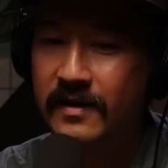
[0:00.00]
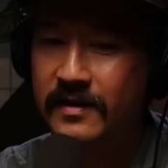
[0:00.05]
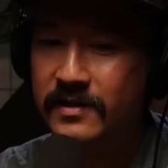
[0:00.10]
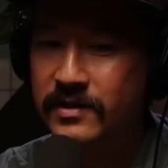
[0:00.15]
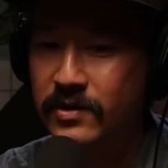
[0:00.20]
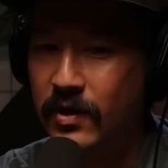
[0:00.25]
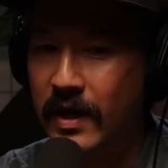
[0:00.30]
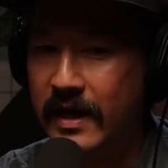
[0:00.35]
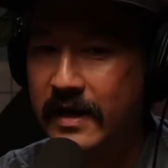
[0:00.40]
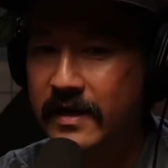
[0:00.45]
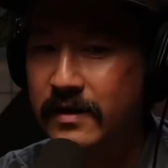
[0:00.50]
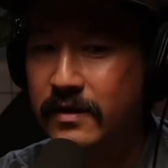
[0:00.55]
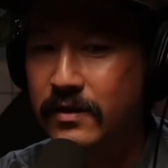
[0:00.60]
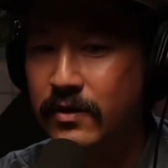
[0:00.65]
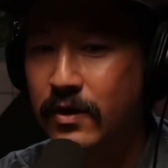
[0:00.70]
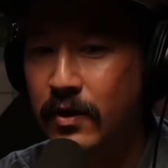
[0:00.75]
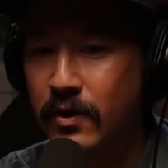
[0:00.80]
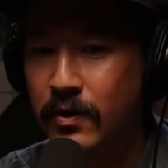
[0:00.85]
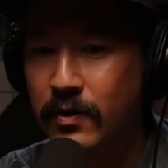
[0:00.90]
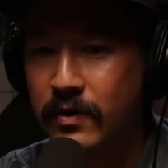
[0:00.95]
So I didn't
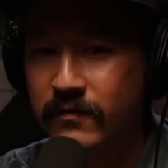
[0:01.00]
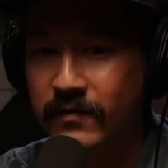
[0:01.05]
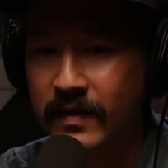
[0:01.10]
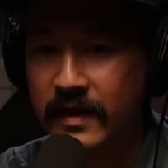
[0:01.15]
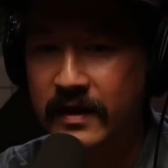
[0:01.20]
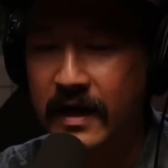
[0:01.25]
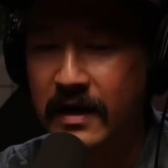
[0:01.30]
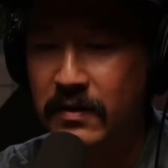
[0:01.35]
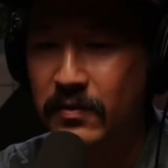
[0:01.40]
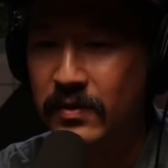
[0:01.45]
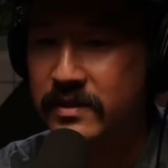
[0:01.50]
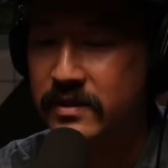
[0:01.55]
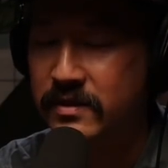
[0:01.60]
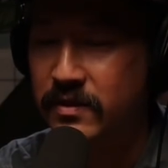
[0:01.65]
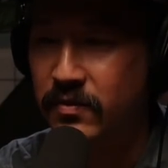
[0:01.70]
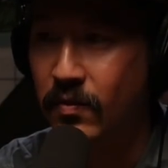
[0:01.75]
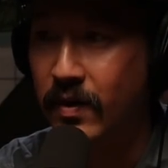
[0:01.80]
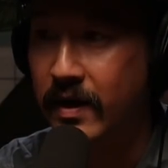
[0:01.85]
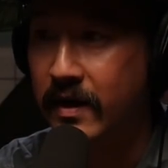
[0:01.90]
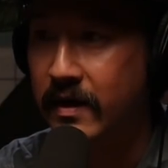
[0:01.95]
know if like I wasn't
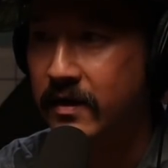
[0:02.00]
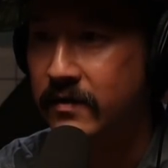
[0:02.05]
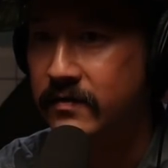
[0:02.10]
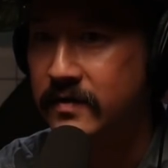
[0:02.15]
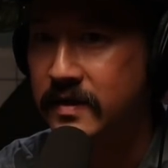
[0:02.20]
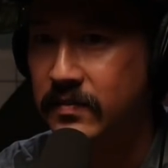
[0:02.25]
aware of